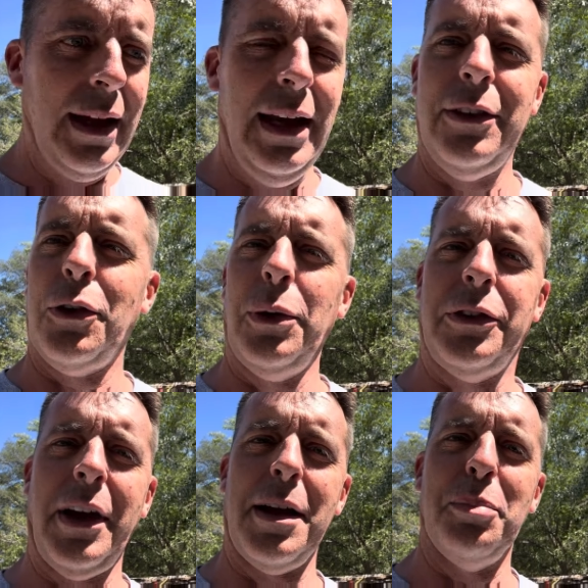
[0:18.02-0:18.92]
he
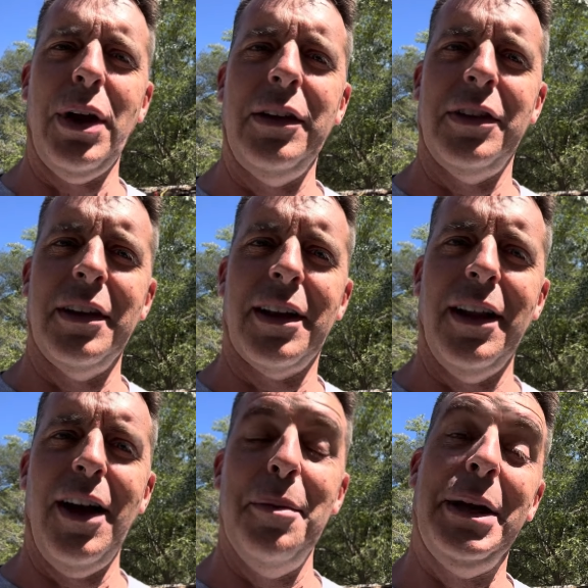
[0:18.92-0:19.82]
scored second place in the
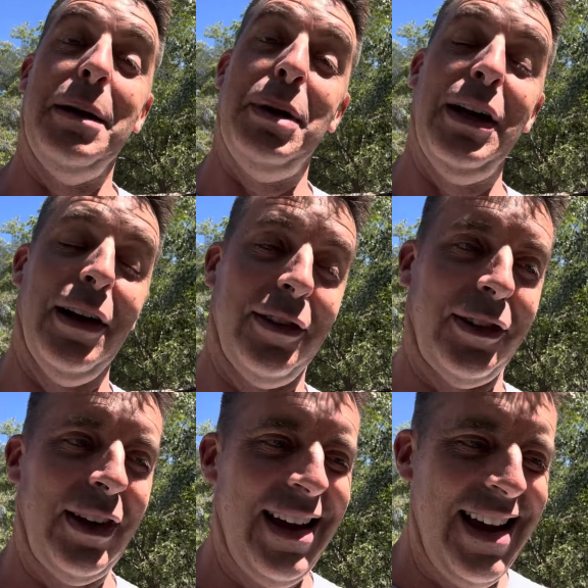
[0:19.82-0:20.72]
club and he beat
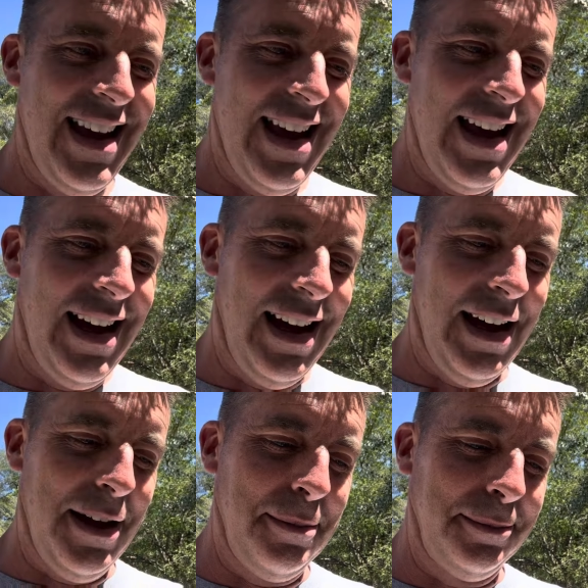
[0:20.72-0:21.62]
us.
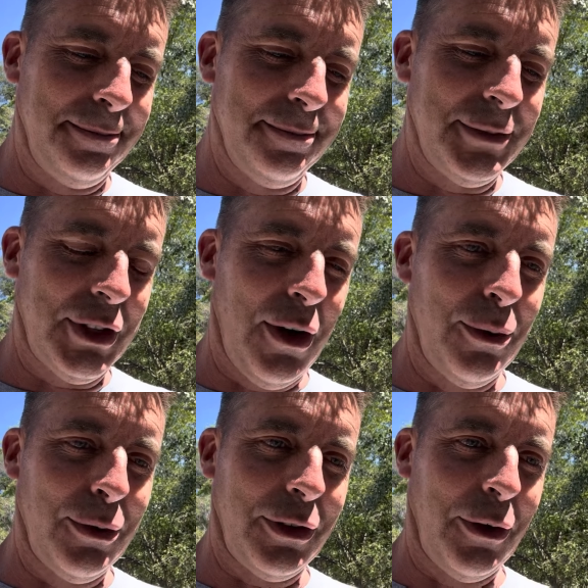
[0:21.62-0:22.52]
Um,
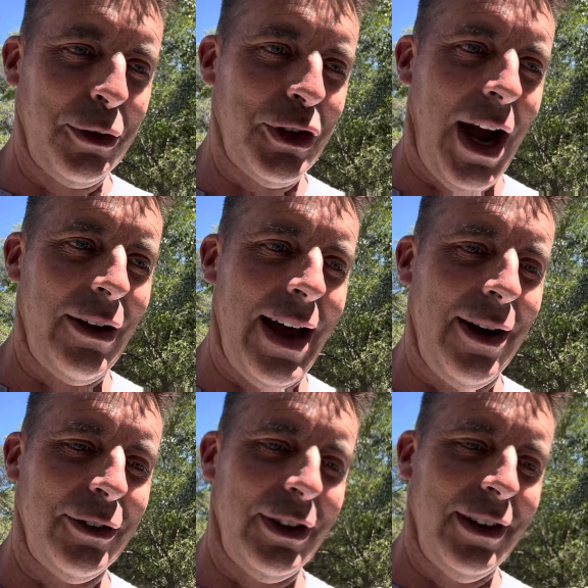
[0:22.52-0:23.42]
so so shout
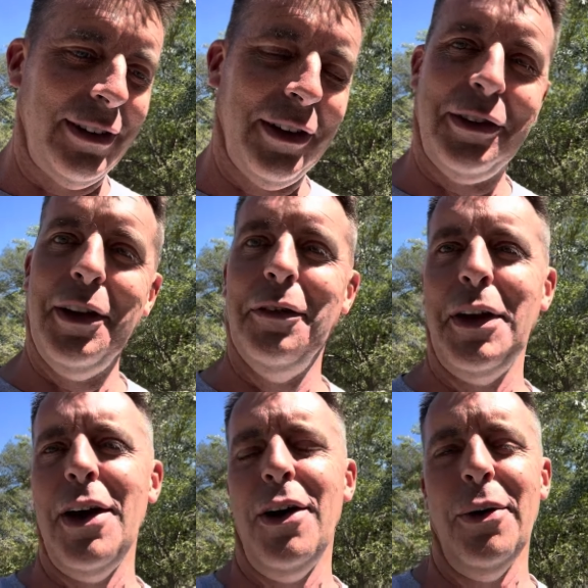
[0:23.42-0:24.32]
out to, to
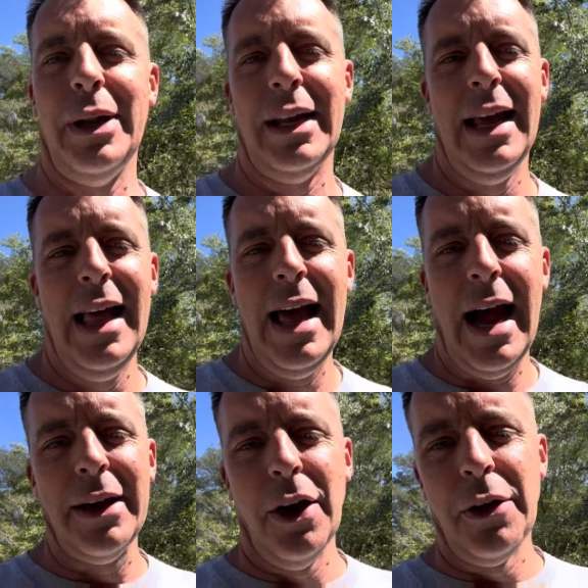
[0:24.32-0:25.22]
Silvio and
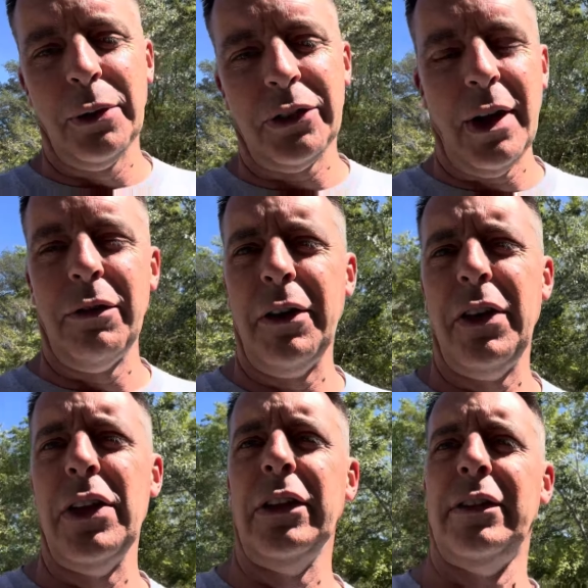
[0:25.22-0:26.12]
I know there were several of
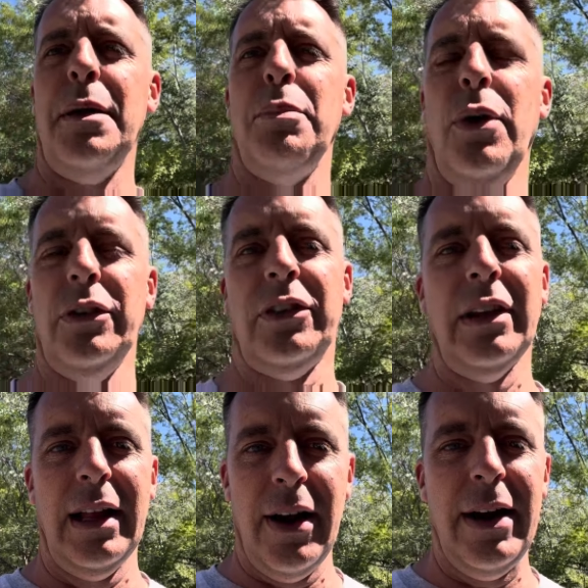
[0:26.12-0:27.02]
you that sent birds to
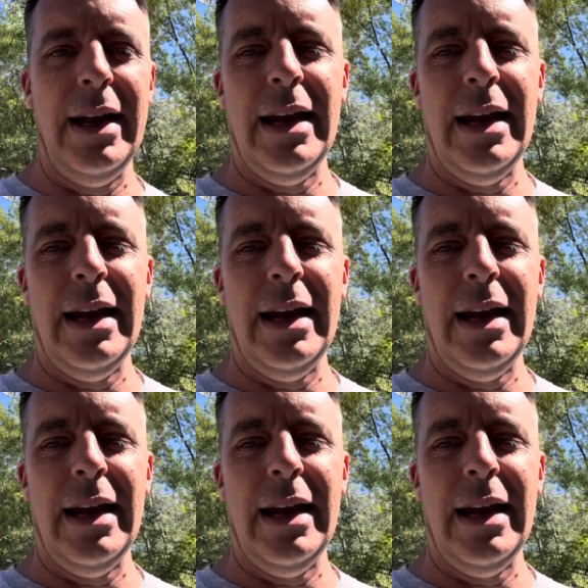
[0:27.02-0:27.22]
Larry. He